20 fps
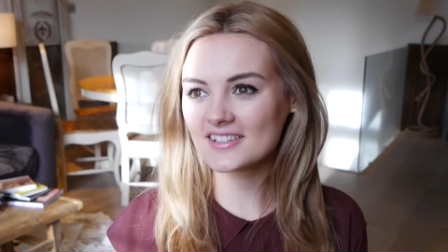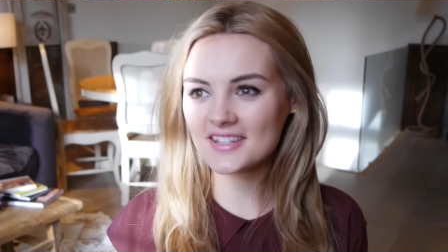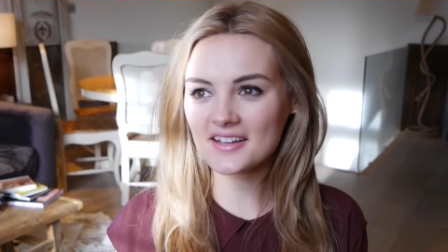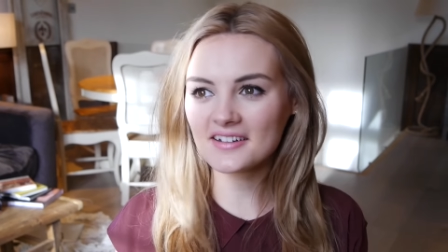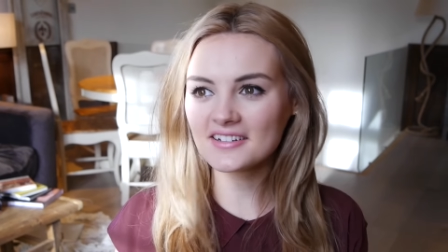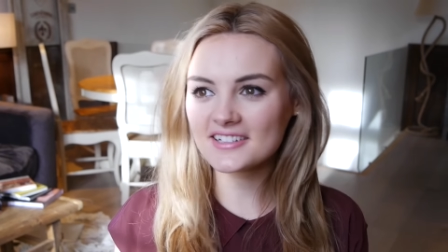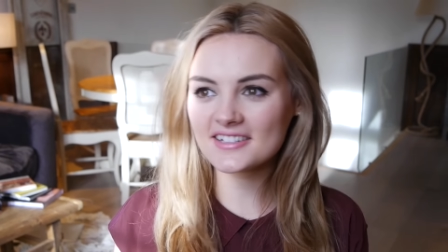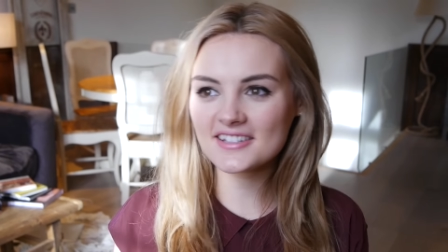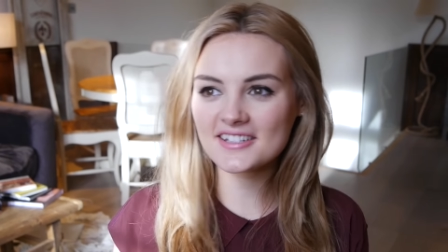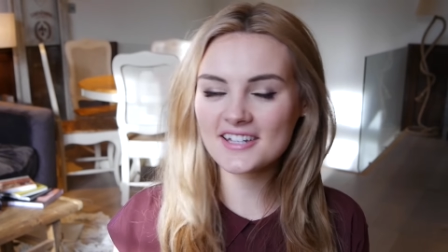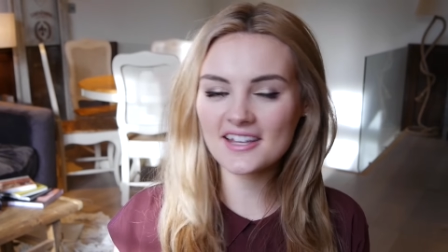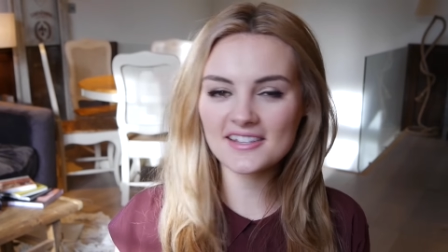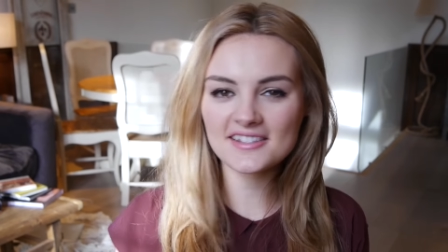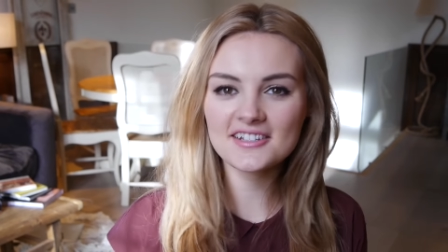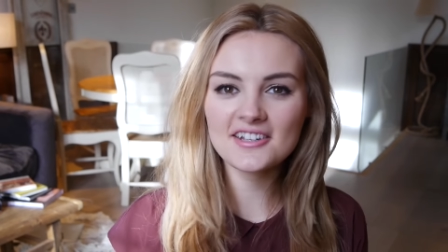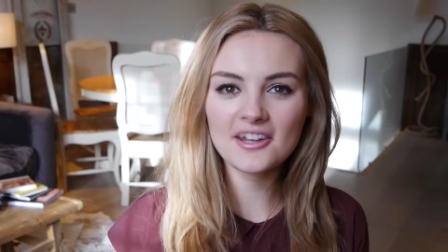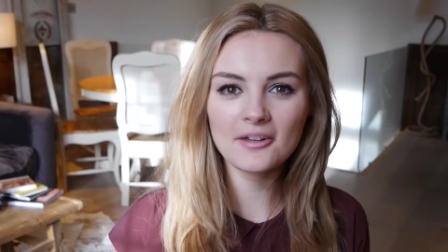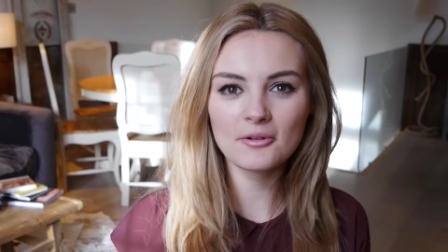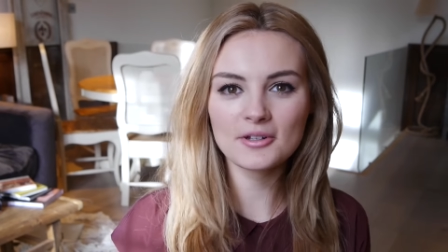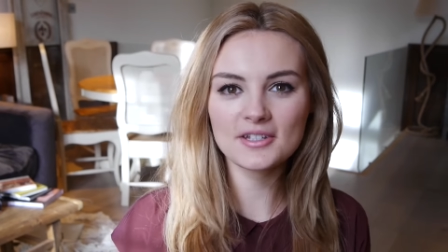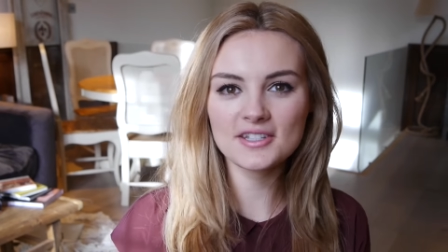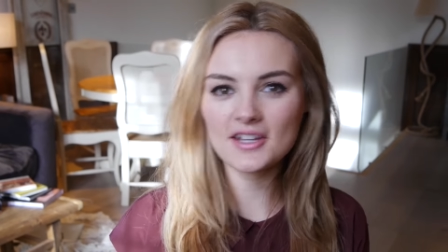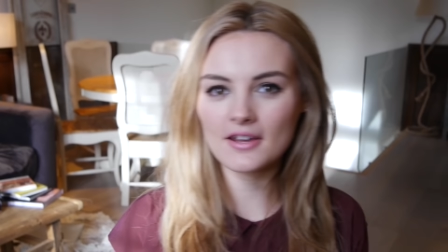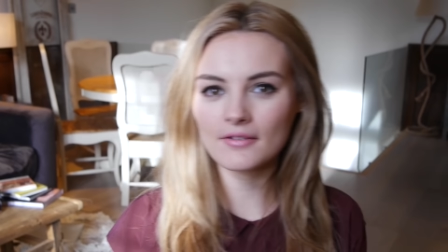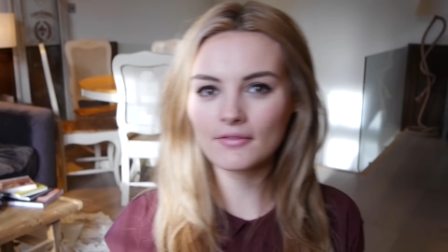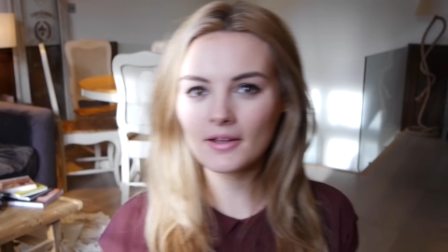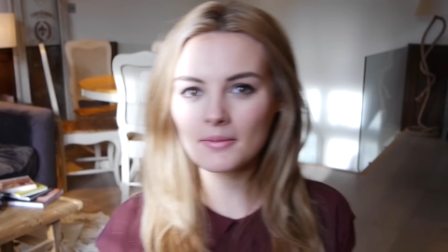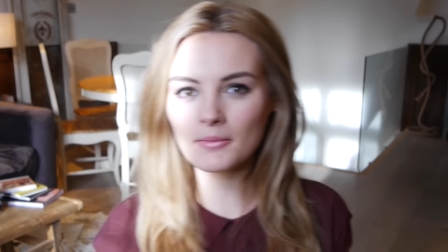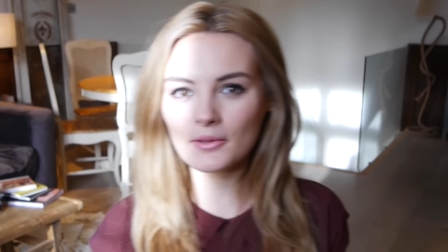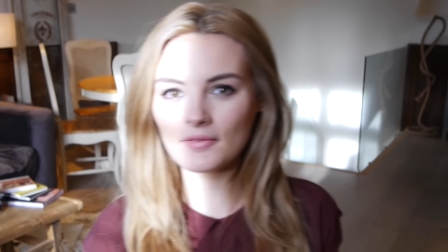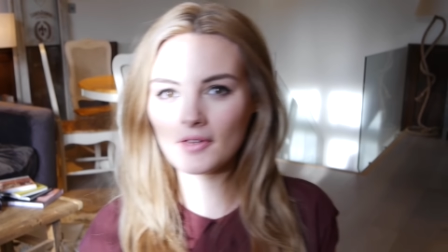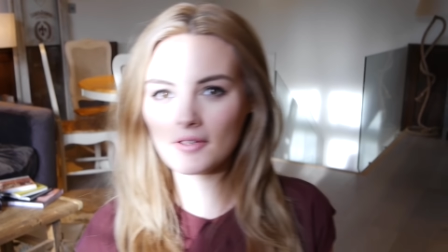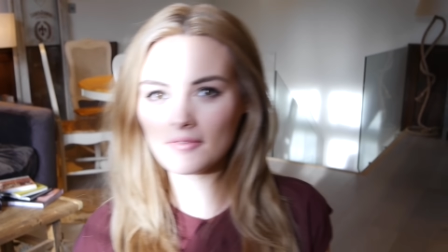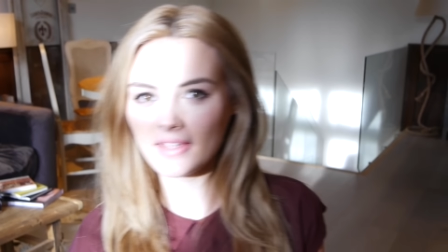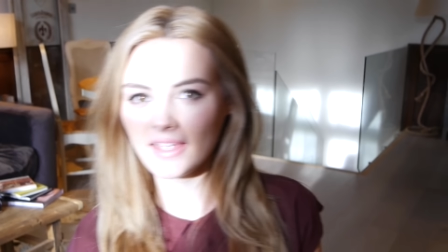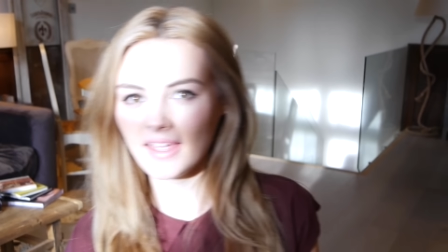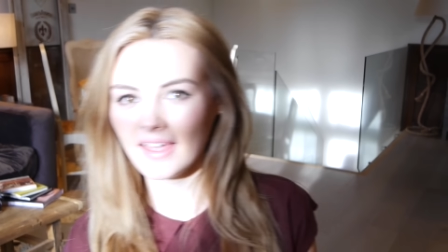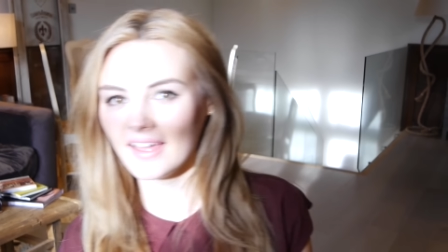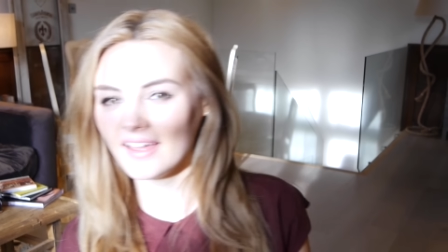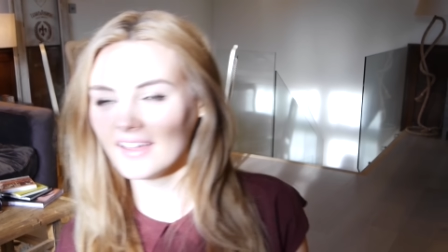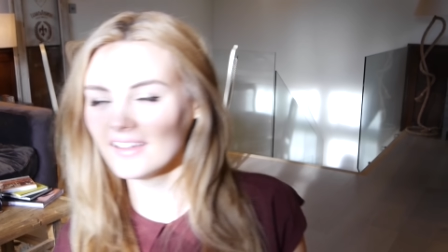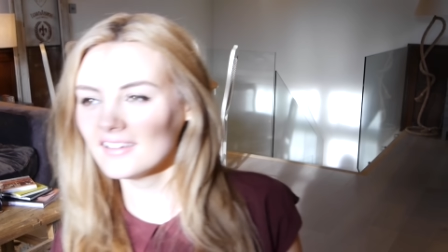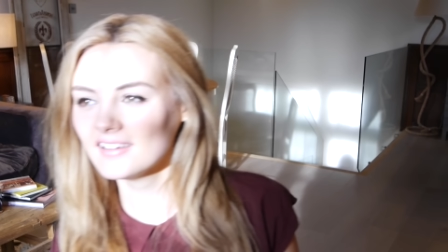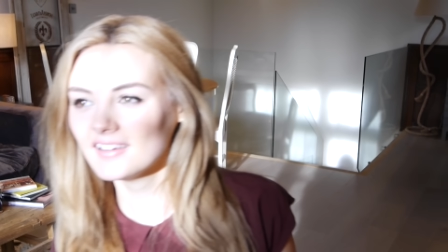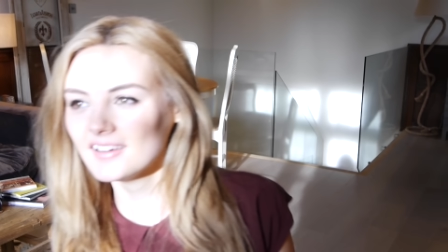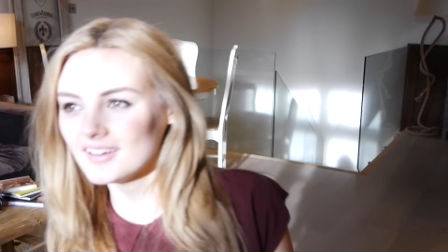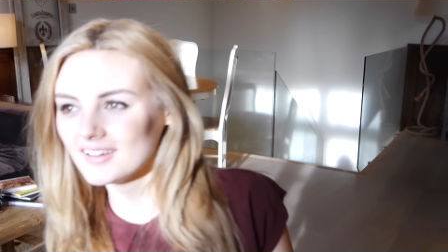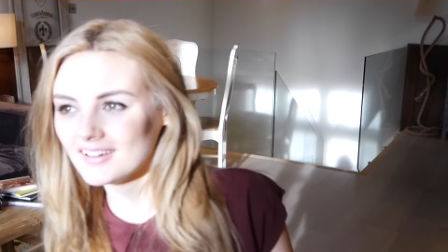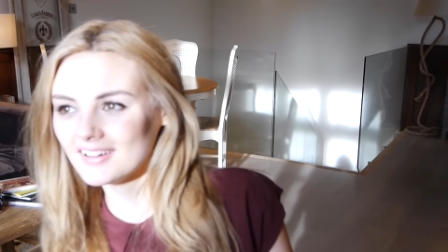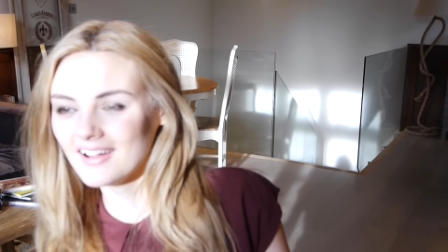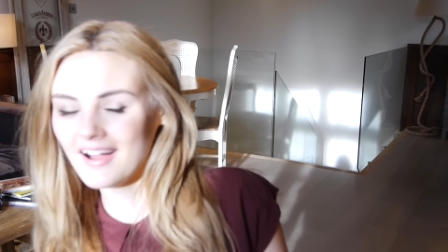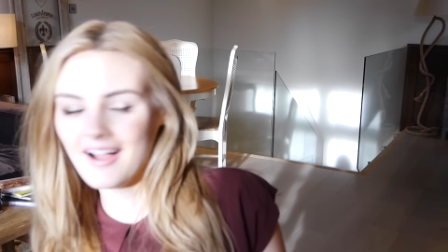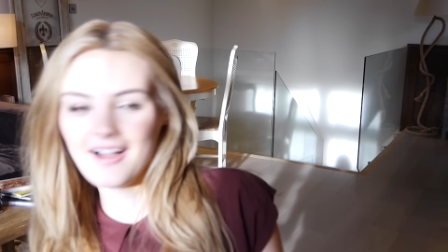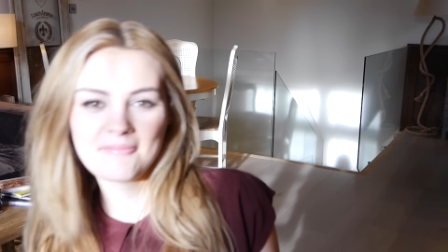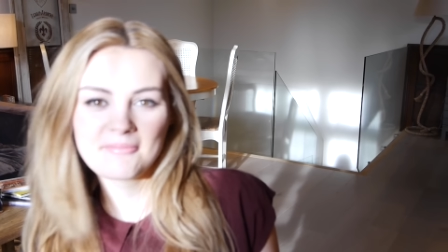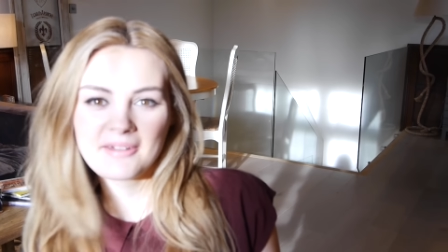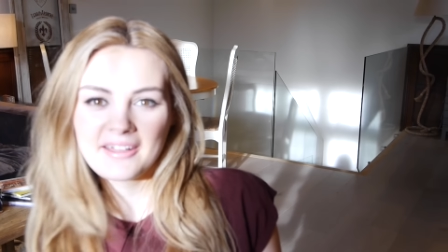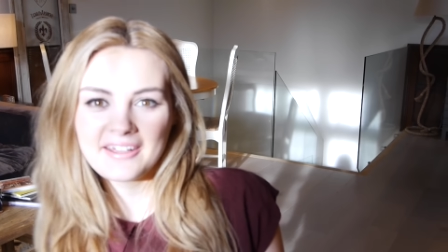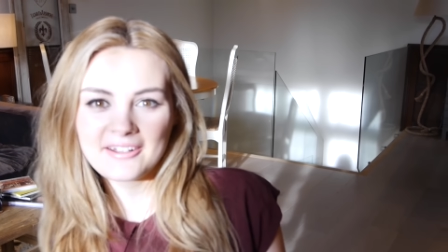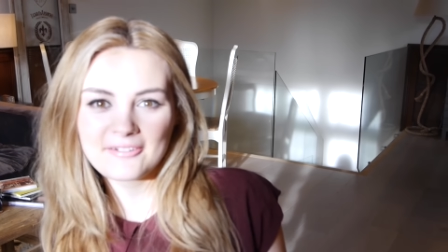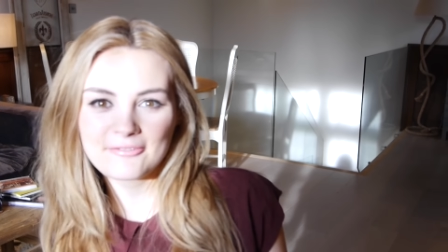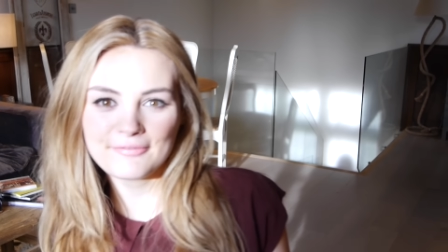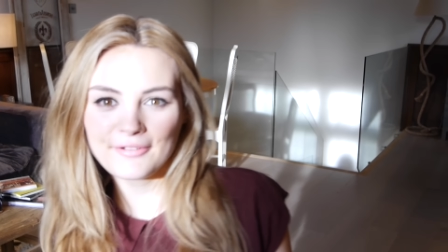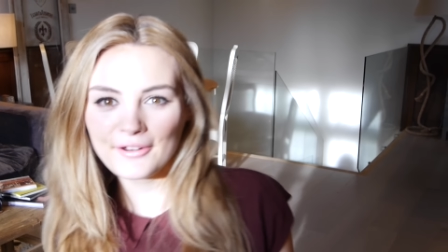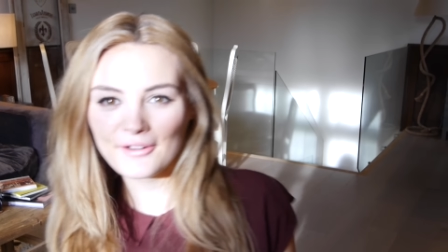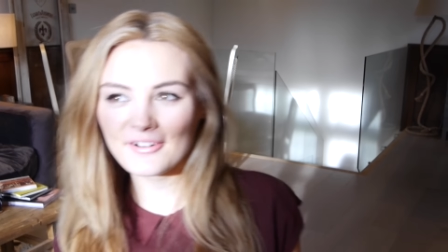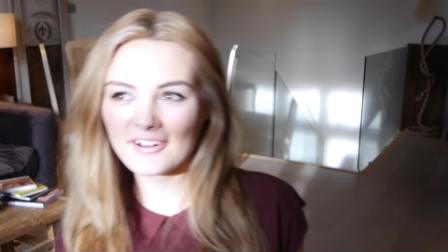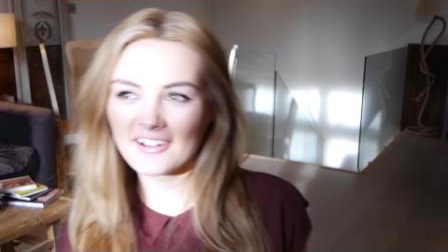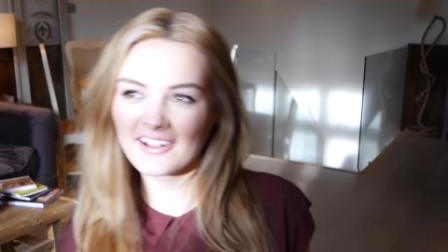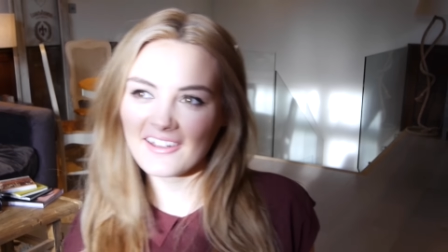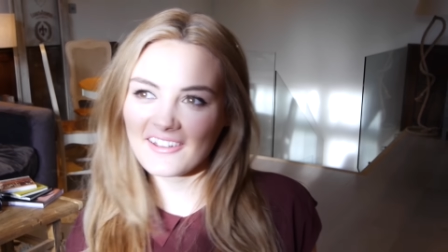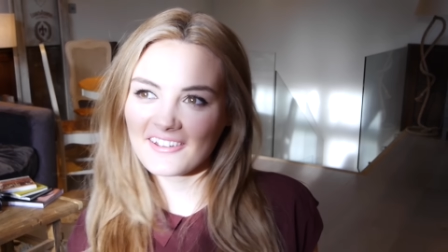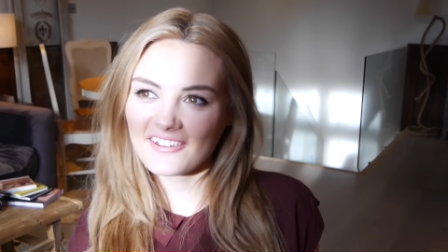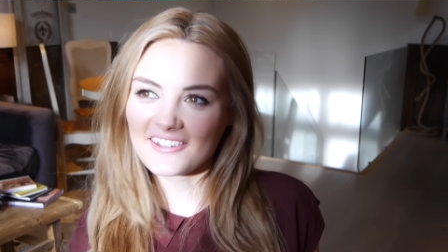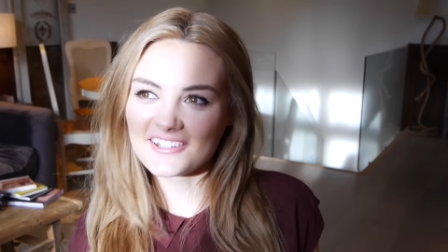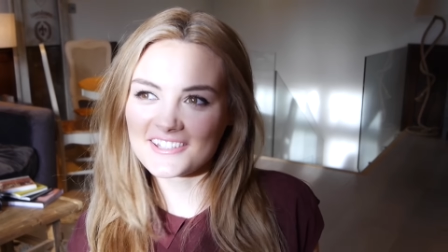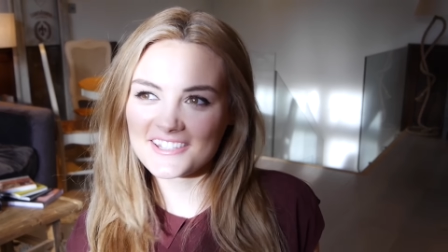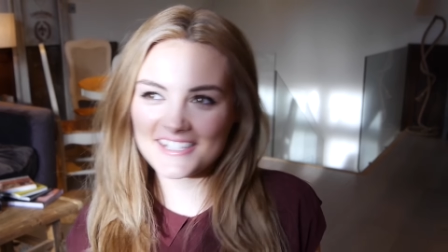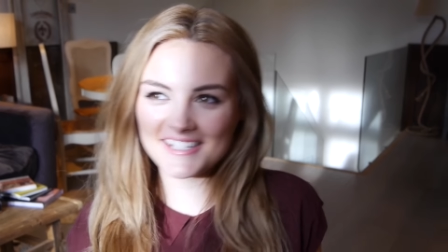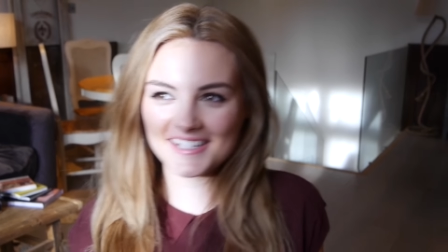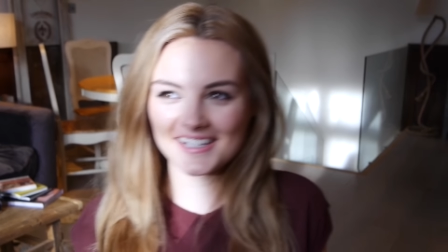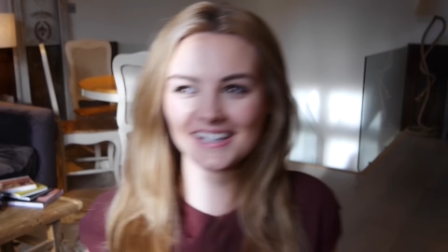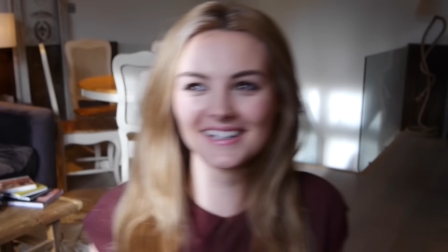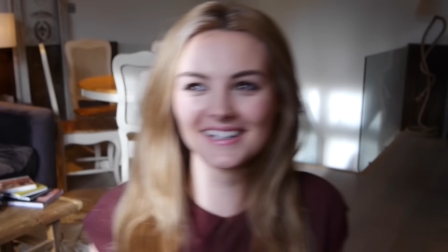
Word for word: The sun just doesn't know what to do. If I move over here, I'm like full on a ghost.